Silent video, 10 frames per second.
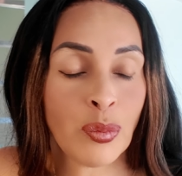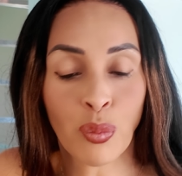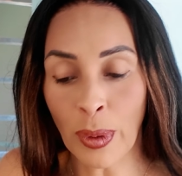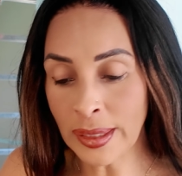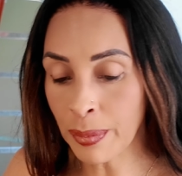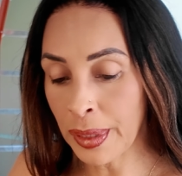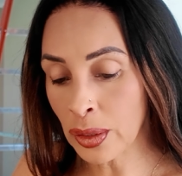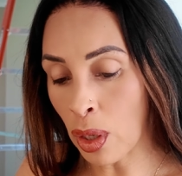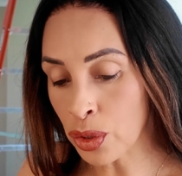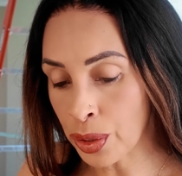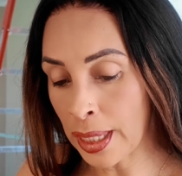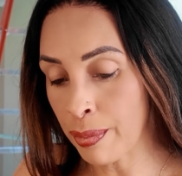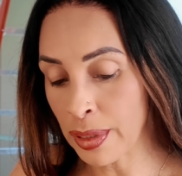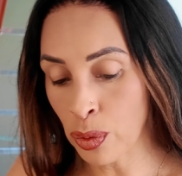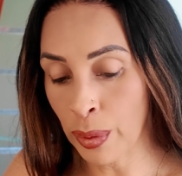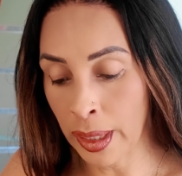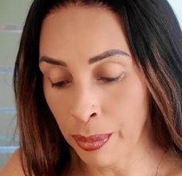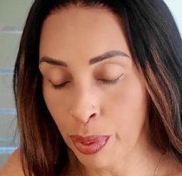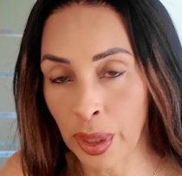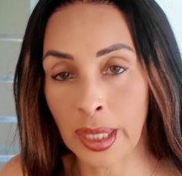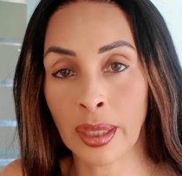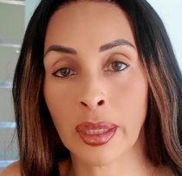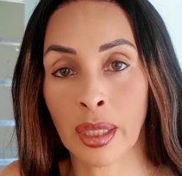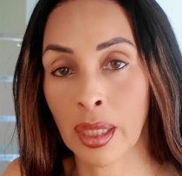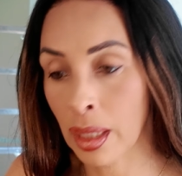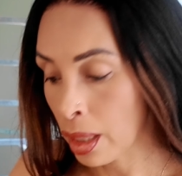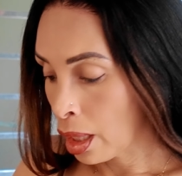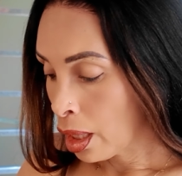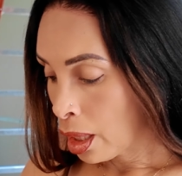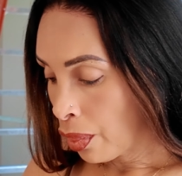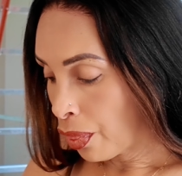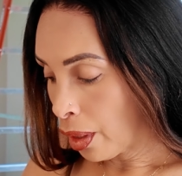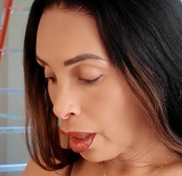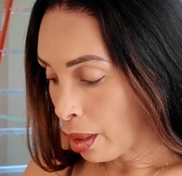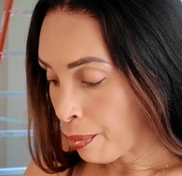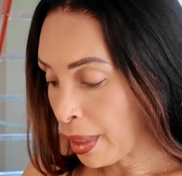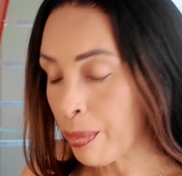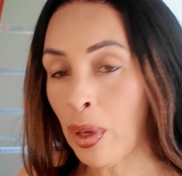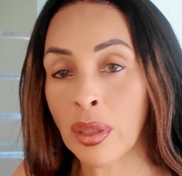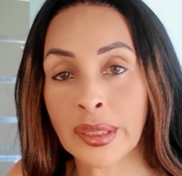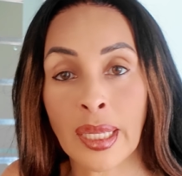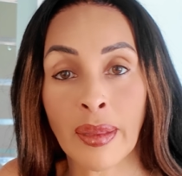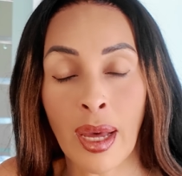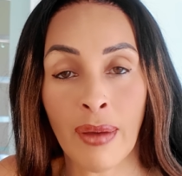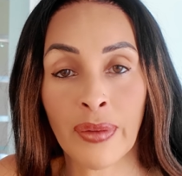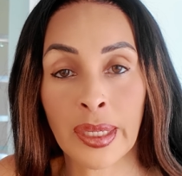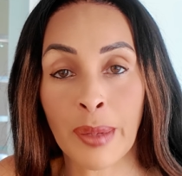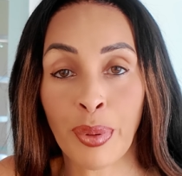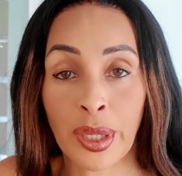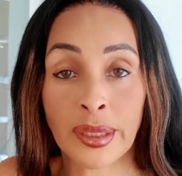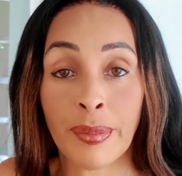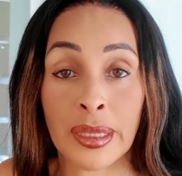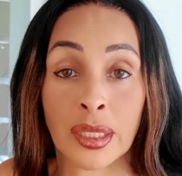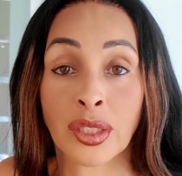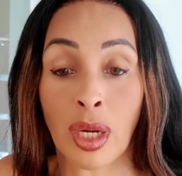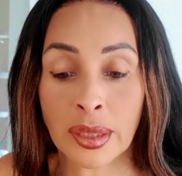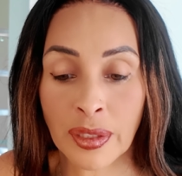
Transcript: recipes alternated between putting the meatballs in the oven and putting them in the sauce